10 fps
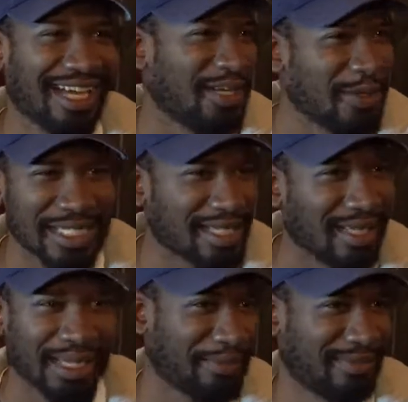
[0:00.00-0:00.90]
I go to
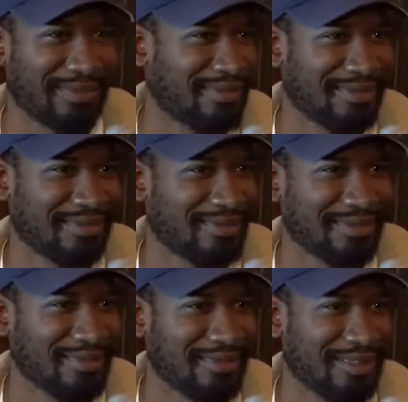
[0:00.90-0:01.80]
sleep.
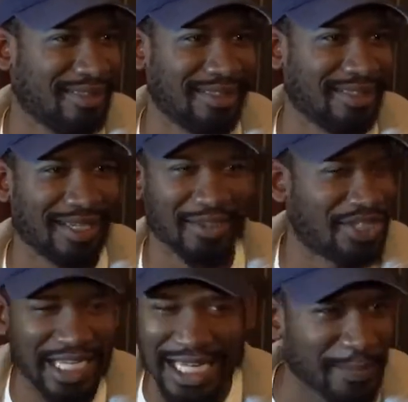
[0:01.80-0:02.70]
I don't
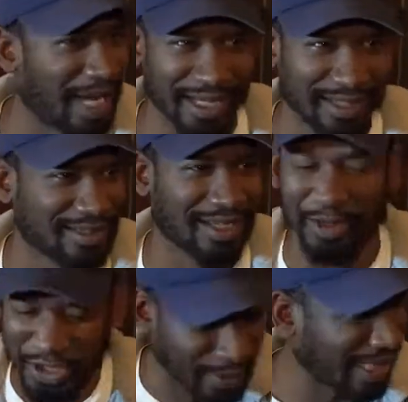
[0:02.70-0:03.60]
see anybody. I
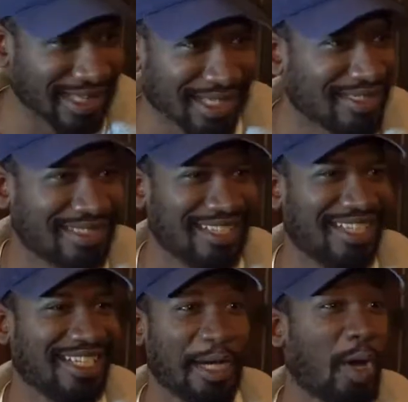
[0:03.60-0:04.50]
don't do anything.
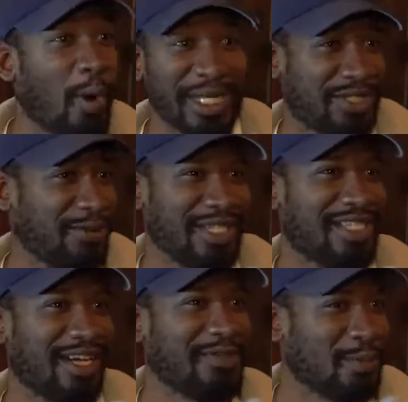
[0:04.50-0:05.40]
I'm always doing
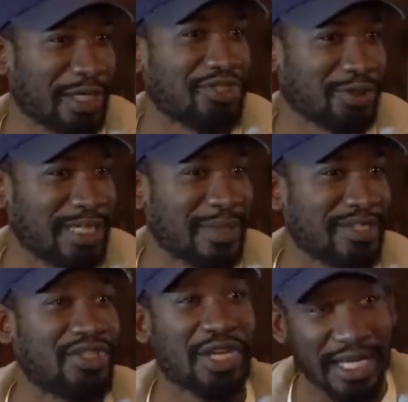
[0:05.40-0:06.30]
stuff, so my dream
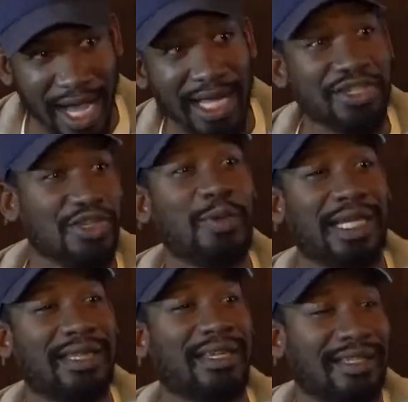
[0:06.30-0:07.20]
is to not do
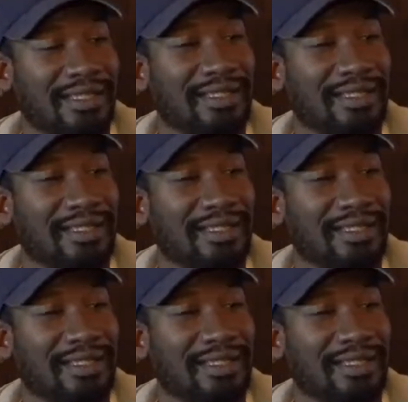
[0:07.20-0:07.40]
anything.